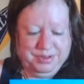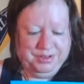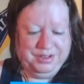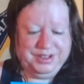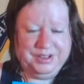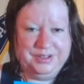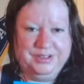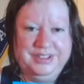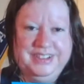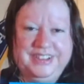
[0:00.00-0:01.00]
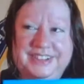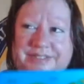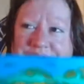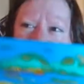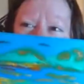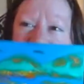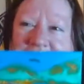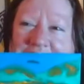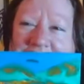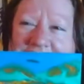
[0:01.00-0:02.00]
Blue Lagoon.
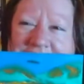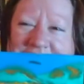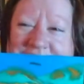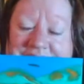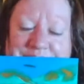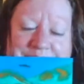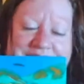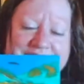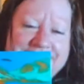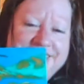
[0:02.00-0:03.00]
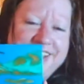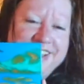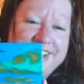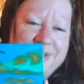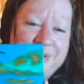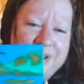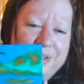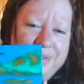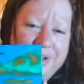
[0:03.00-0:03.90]
This piece is really